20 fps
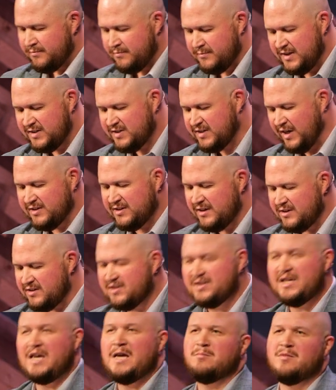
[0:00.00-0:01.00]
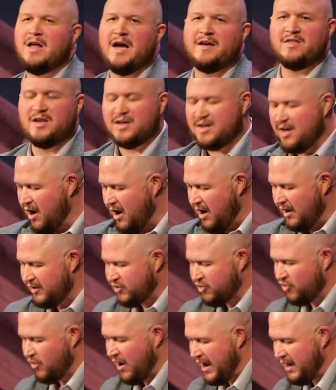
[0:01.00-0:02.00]
And this doesn't seem like the
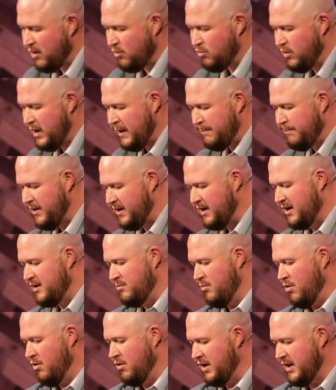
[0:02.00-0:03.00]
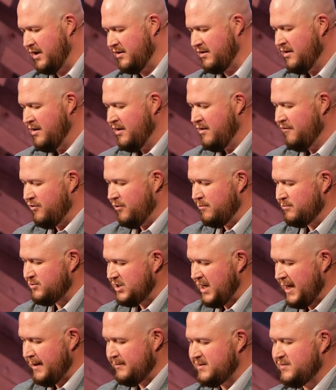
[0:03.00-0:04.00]
contrite weeping and mourning from
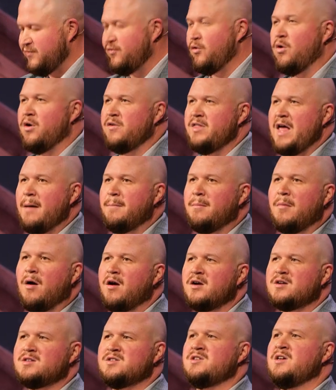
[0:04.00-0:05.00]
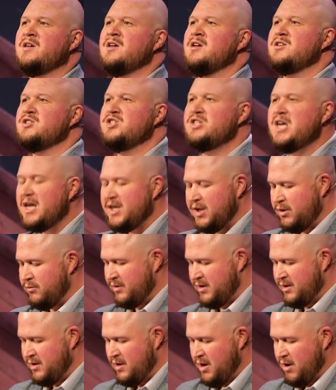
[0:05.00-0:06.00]
James 4 that marks
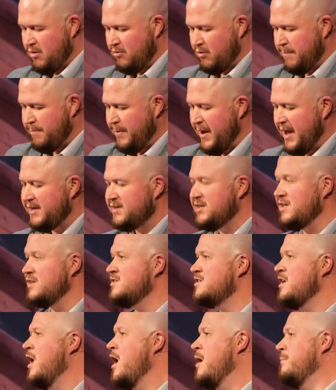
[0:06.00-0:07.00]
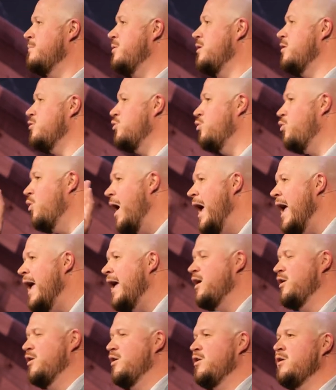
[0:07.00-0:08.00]
genuine repentance, but
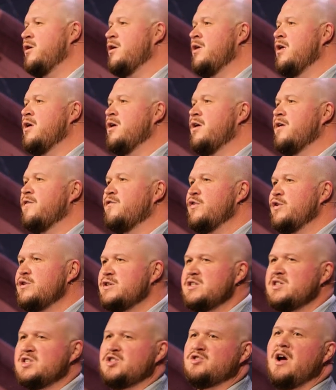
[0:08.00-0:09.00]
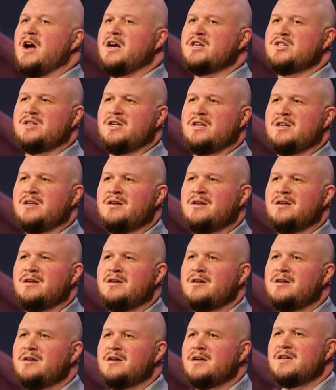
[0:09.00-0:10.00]
wail for destruction
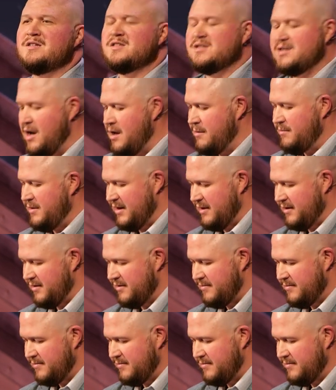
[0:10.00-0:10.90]
is coming